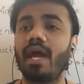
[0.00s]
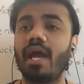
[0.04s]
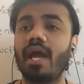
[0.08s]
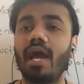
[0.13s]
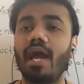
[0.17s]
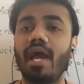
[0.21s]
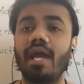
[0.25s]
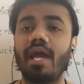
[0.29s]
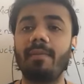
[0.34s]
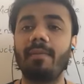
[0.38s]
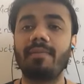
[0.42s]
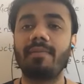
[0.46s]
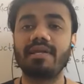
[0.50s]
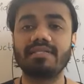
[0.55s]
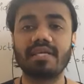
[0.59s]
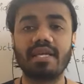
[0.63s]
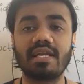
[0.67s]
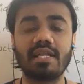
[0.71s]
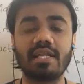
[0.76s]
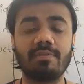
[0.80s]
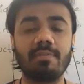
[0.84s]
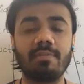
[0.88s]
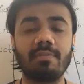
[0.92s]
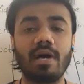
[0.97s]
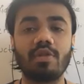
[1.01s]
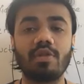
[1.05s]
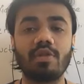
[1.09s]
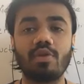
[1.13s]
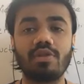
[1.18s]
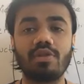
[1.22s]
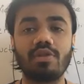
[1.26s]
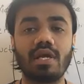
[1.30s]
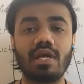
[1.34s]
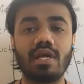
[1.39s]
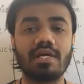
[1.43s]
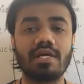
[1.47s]
and Prasarit
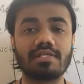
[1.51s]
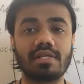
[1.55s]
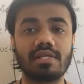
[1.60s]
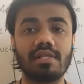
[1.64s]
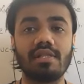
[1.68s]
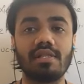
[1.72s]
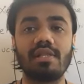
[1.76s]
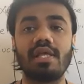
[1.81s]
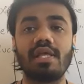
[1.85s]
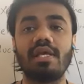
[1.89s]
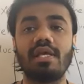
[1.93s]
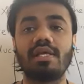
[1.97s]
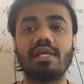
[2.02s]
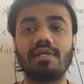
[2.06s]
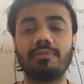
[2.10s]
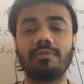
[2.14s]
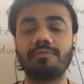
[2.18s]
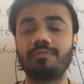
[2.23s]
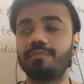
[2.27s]
Padottanasana, like